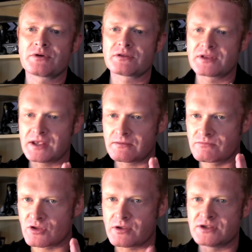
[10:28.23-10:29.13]
But
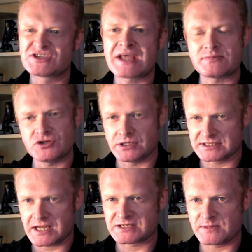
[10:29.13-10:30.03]
the steps you need
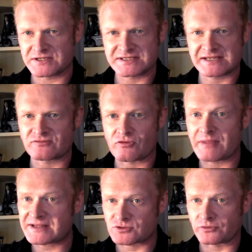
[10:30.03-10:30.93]
to take to be a successful
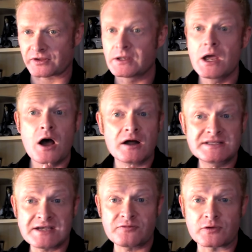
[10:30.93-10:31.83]
romance author are
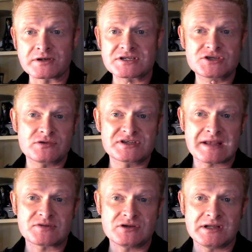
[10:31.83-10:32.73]
different to the
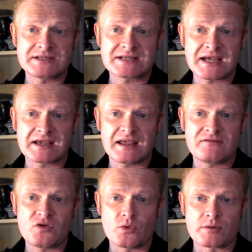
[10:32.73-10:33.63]
steps you need to take
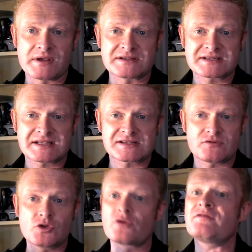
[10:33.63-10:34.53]
if you want to be a
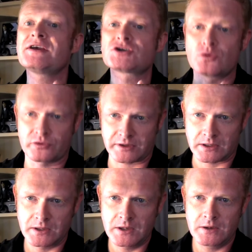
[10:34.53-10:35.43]
successful non-fiction author,
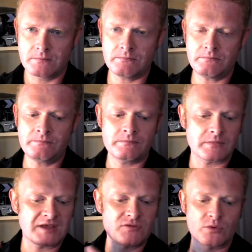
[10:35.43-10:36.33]

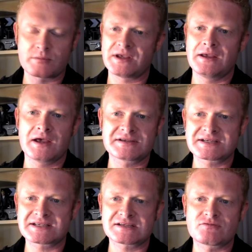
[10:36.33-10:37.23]
if you want to be a
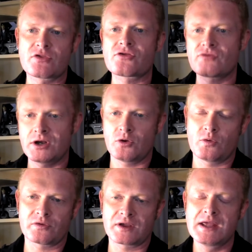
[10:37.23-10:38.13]
successful thriller
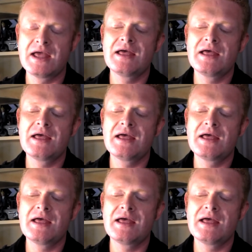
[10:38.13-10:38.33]
author.